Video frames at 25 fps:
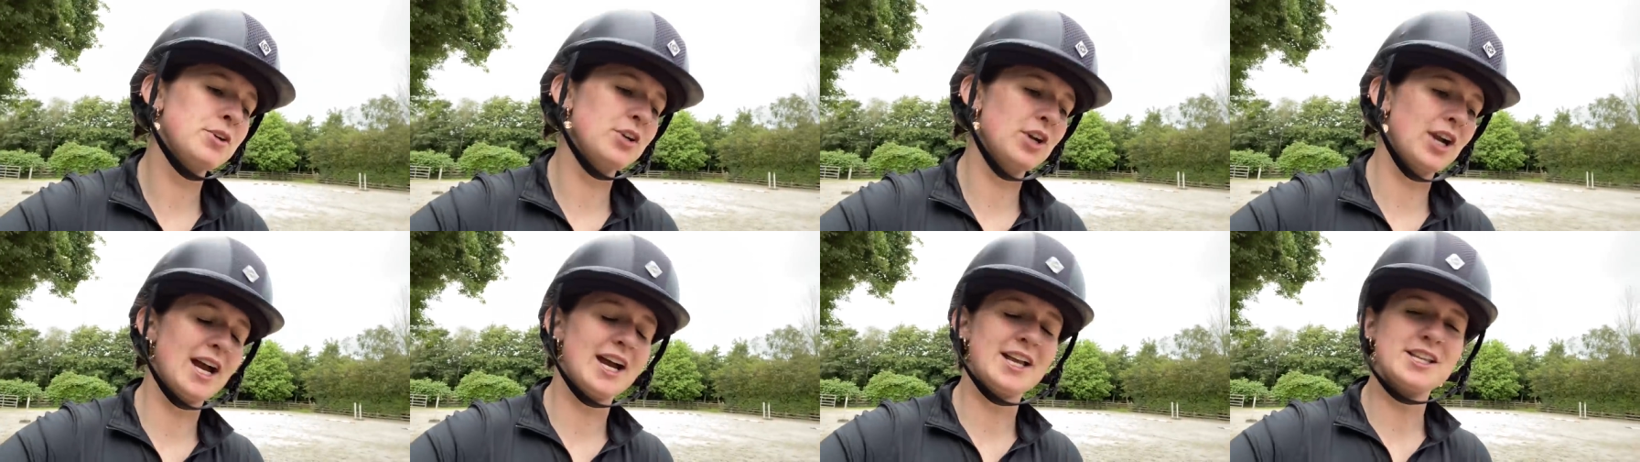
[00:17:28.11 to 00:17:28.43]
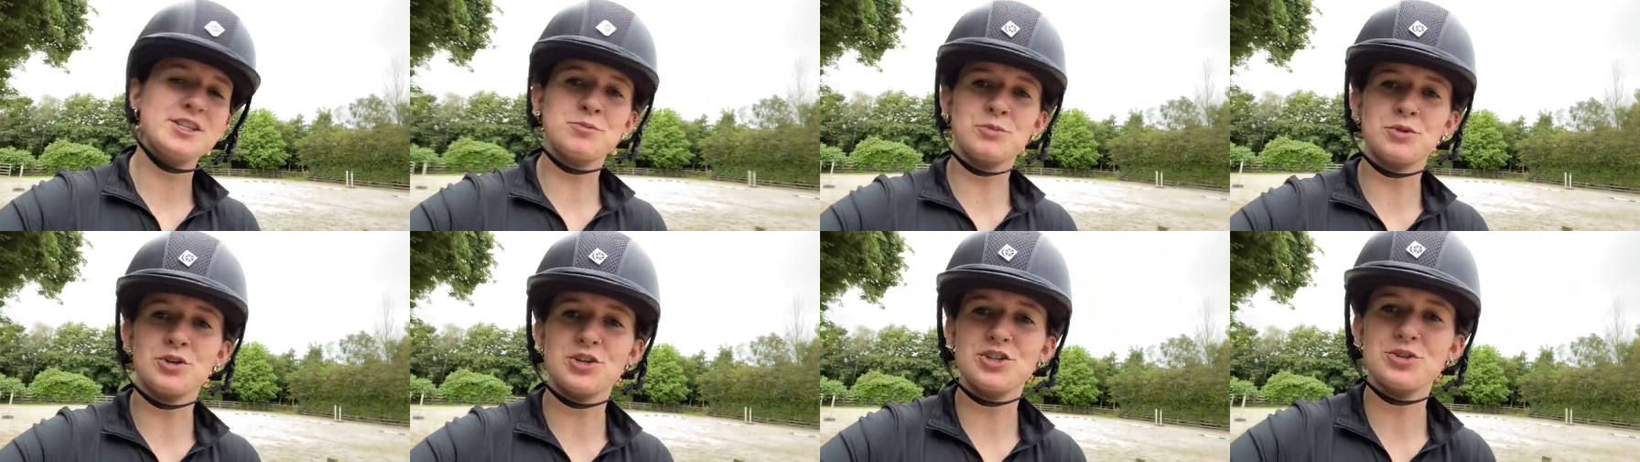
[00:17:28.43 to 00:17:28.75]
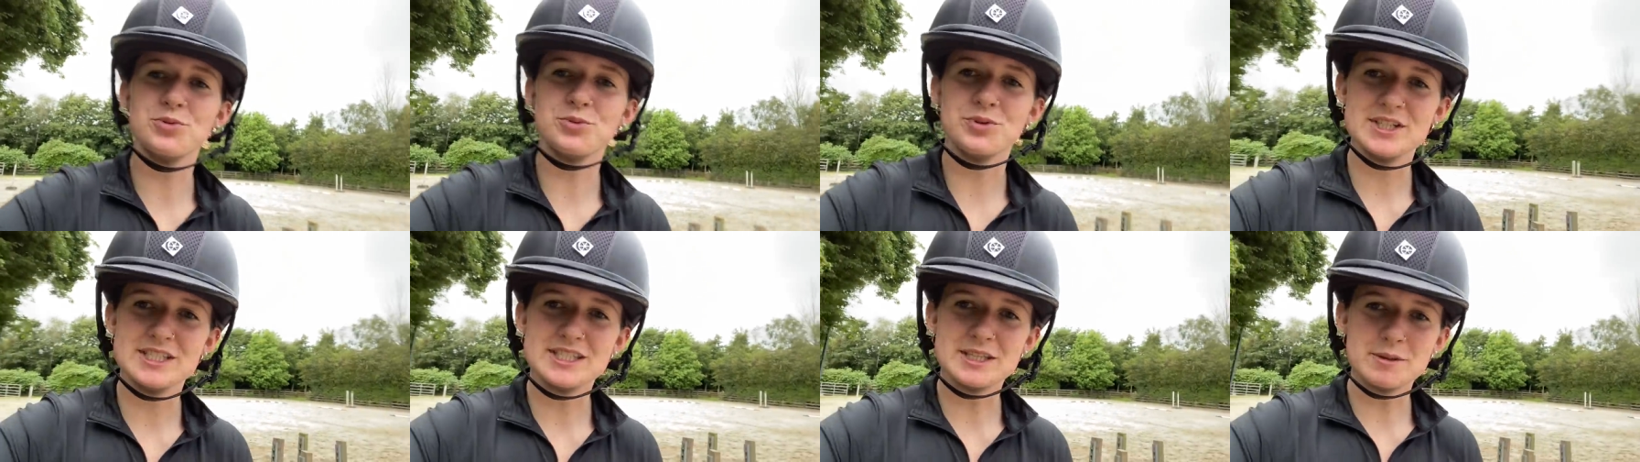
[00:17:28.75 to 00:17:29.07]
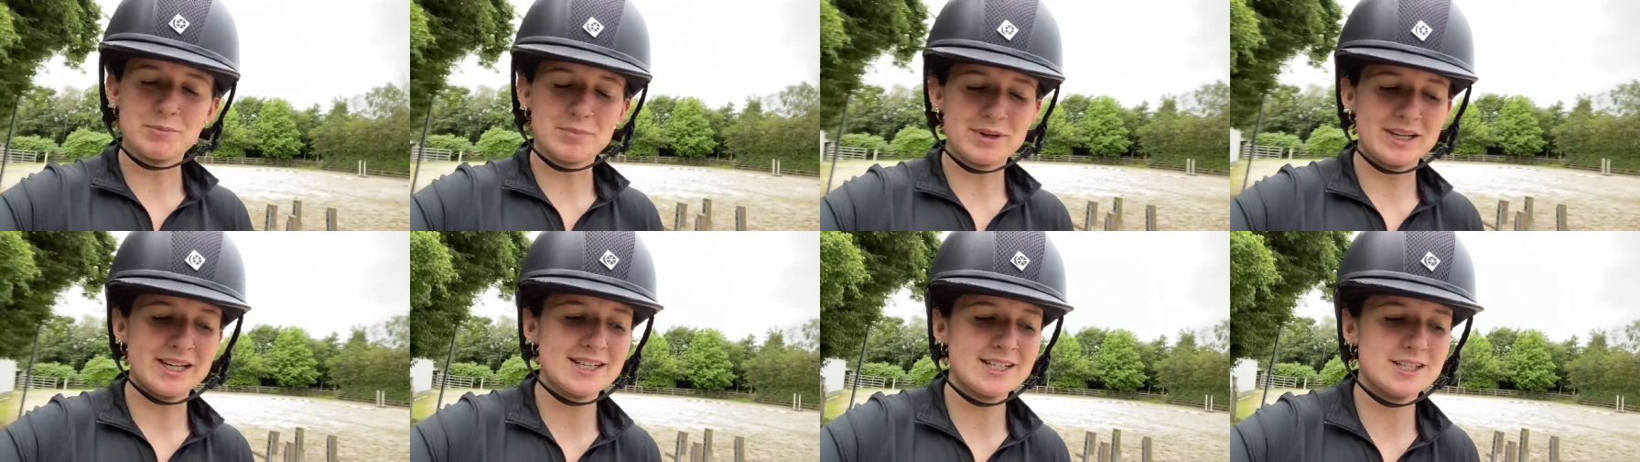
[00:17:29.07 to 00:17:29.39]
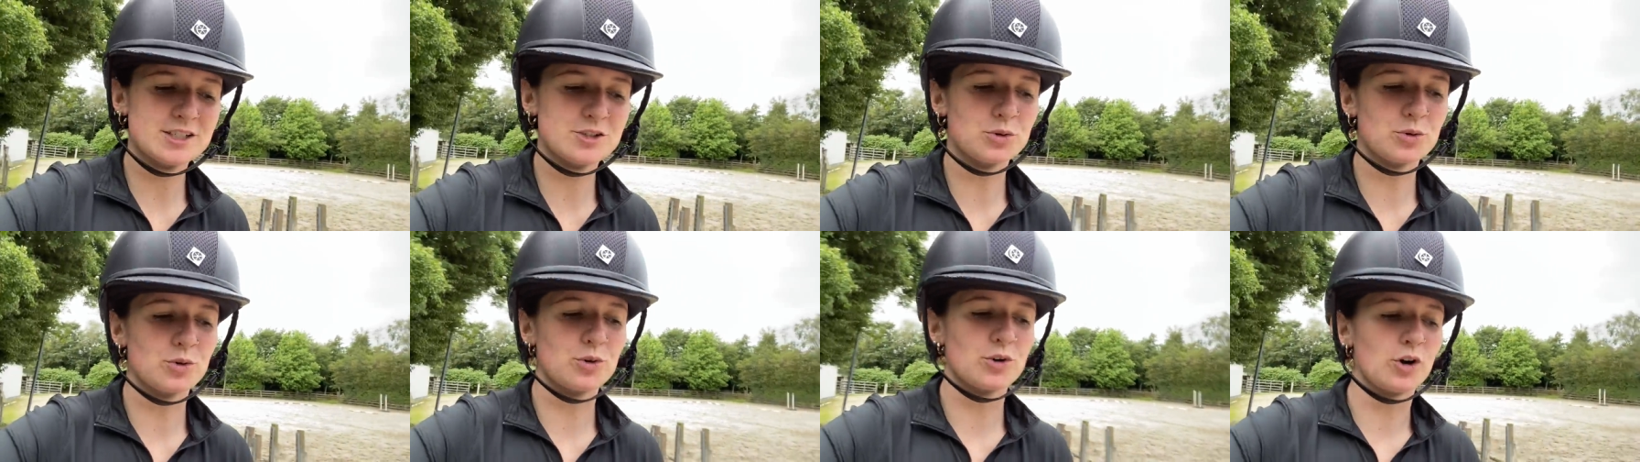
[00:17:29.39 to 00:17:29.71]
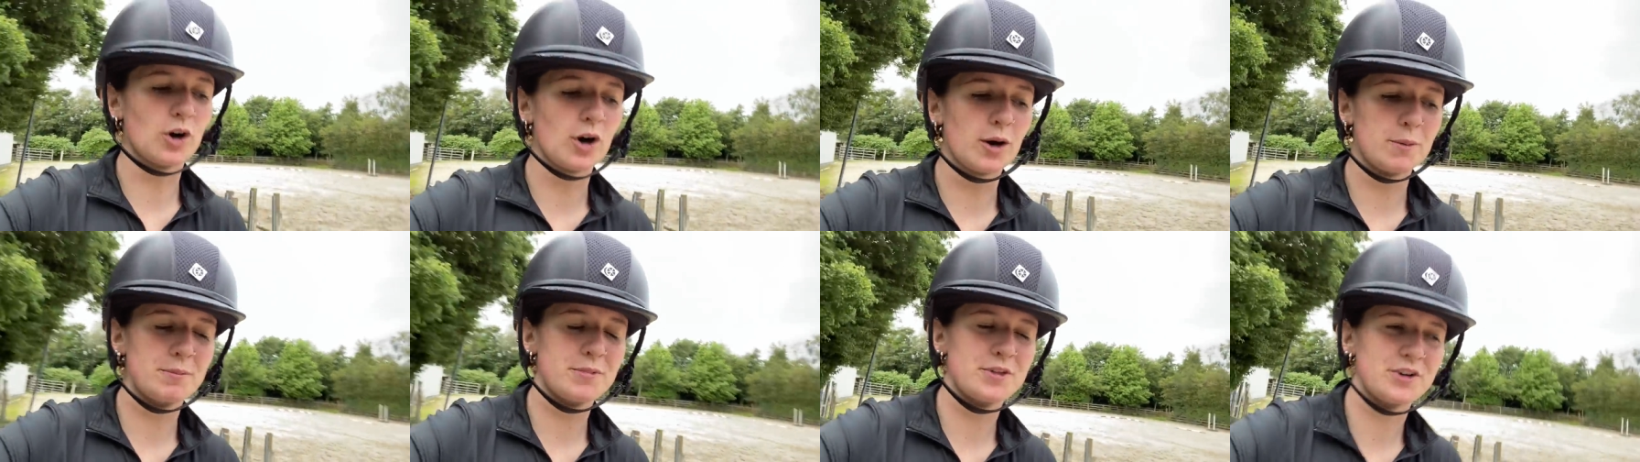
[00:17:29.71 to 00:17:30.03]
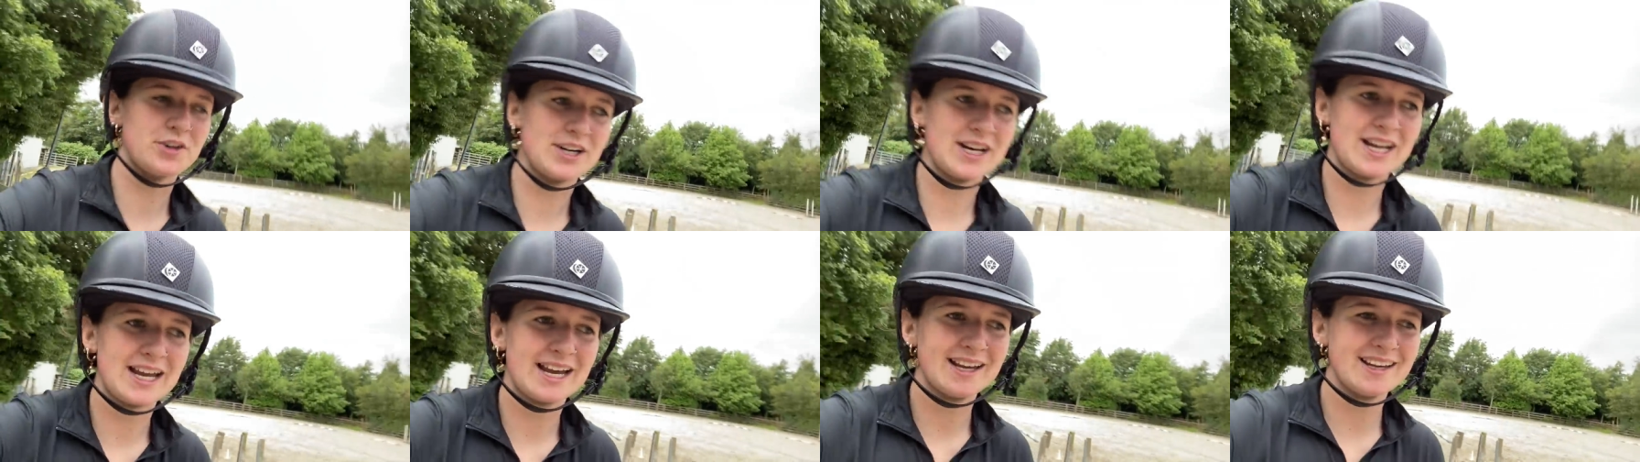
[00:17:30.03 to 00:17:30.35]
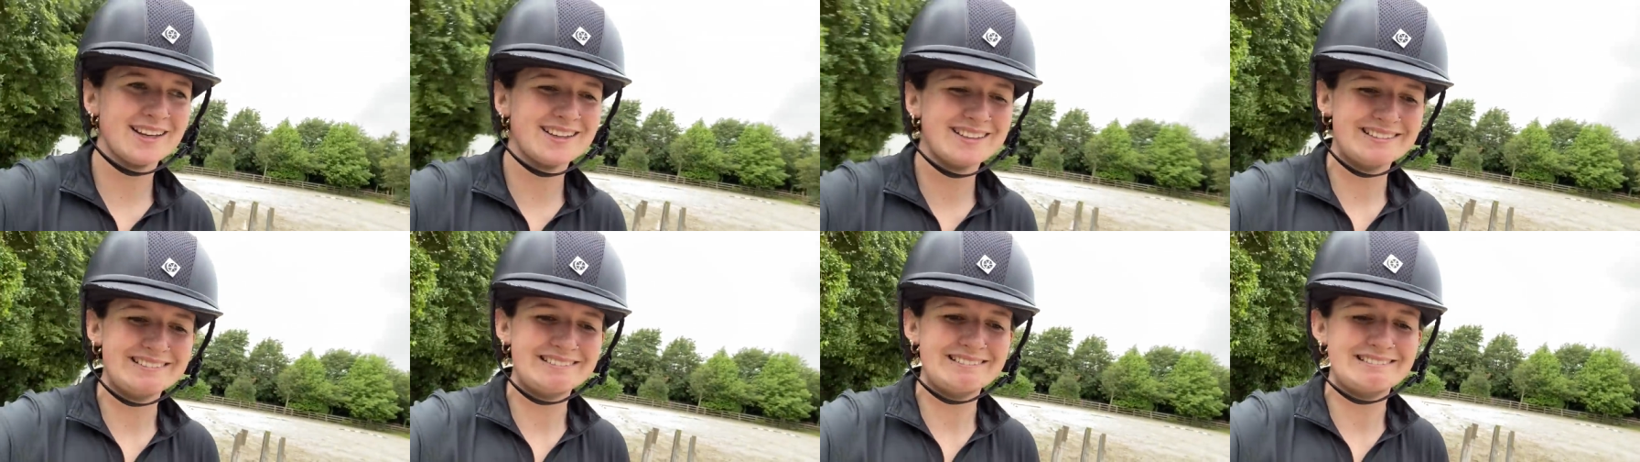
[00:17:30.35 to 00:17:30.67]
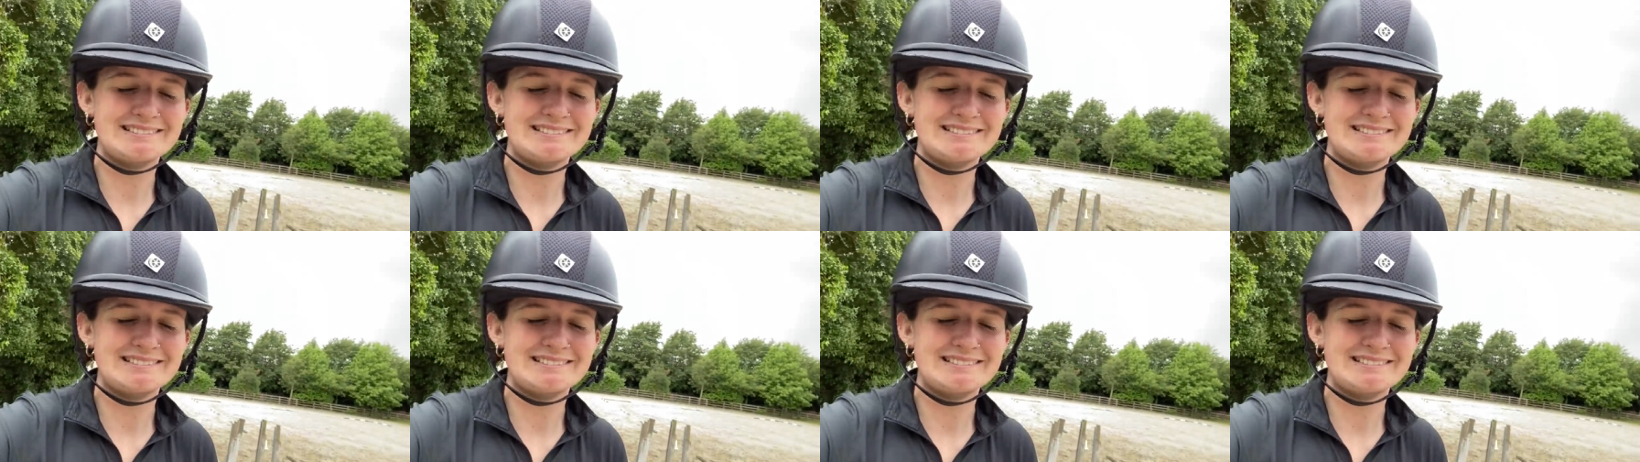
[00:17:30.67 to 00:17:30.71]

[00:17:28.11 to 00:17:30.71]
your hands more towards the bit or up their neck.